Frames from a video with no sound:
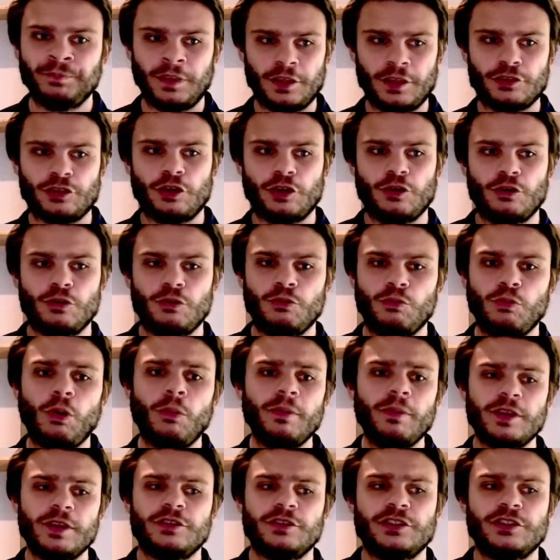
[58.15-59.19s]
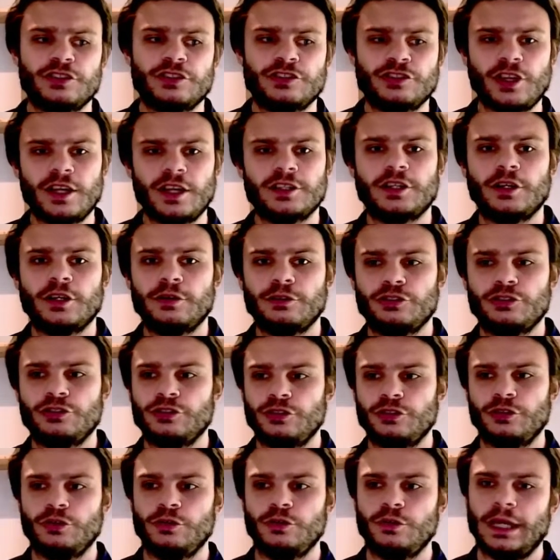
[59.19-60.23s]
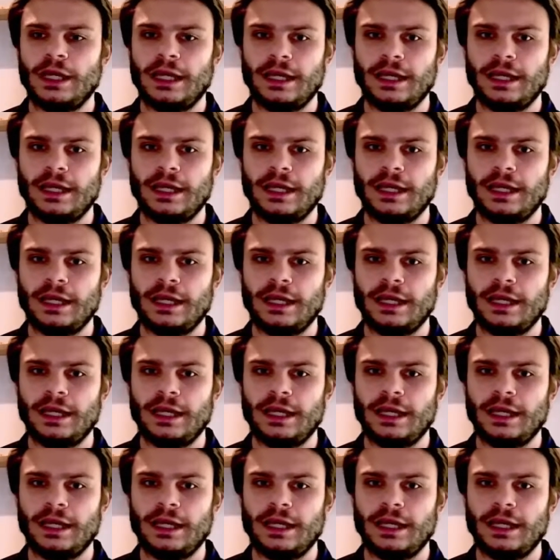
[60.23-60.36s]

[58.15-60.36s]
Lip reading: So what we're instead going to do